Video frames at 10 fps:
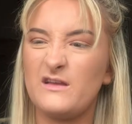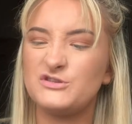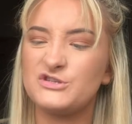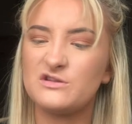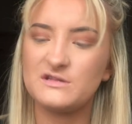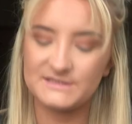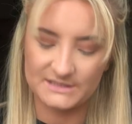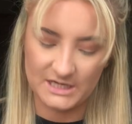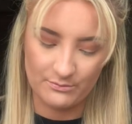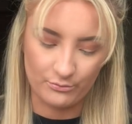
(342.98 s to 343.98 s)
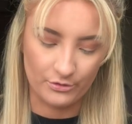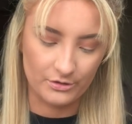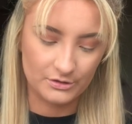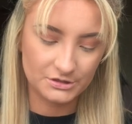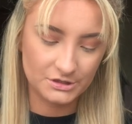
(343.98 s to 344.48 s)
just on the same
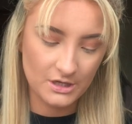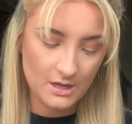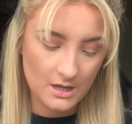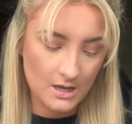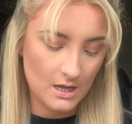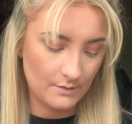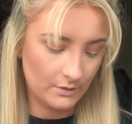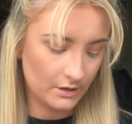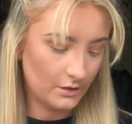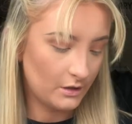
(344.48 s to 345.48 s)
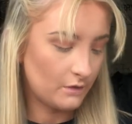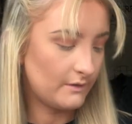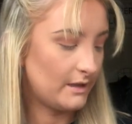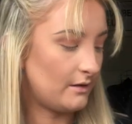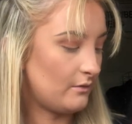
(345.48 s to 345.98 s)
brush, I'm gonna go
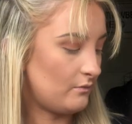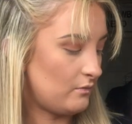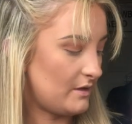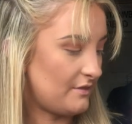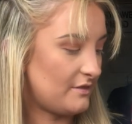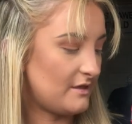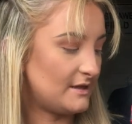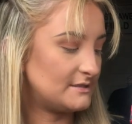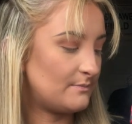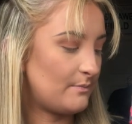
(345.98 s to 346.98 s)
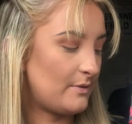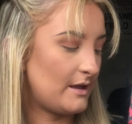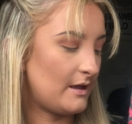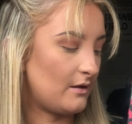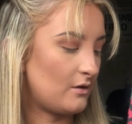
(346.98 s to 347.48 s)
in with this
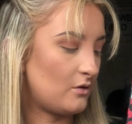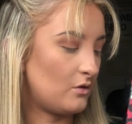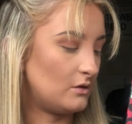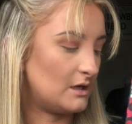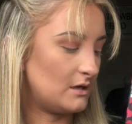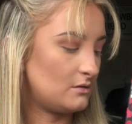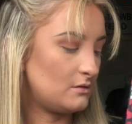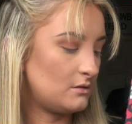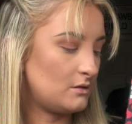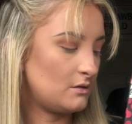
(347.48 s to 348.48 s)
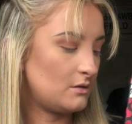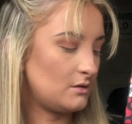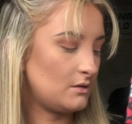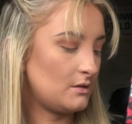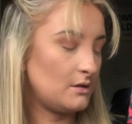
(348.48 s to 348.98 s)
pink colour
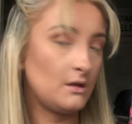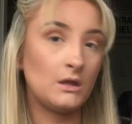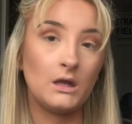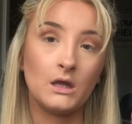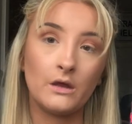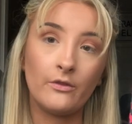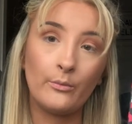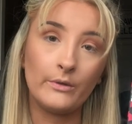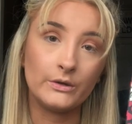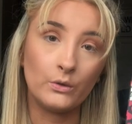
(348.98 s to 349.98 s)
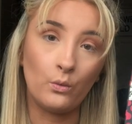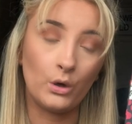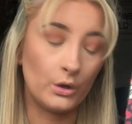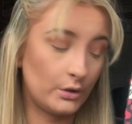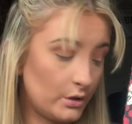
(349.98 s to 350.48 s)
here, the middle
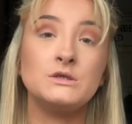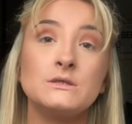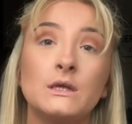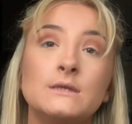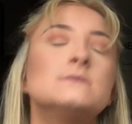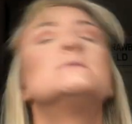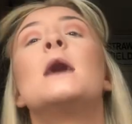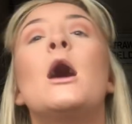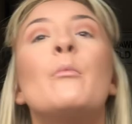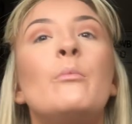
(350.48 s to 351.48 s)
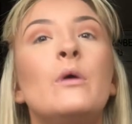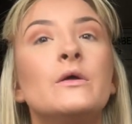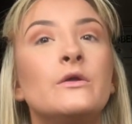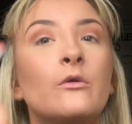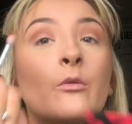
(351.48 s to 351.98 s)
one. I'm just gonna start
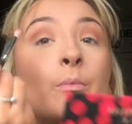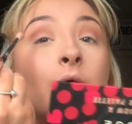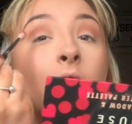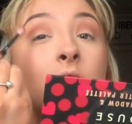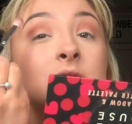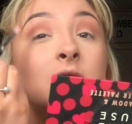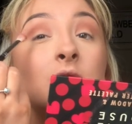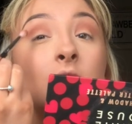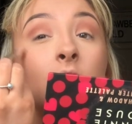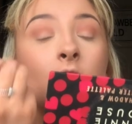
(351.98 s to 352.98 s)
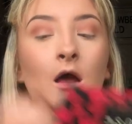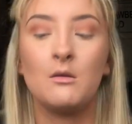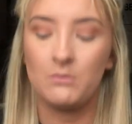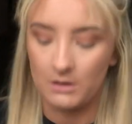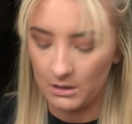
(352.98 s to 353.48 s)
building up the pink because I think I'm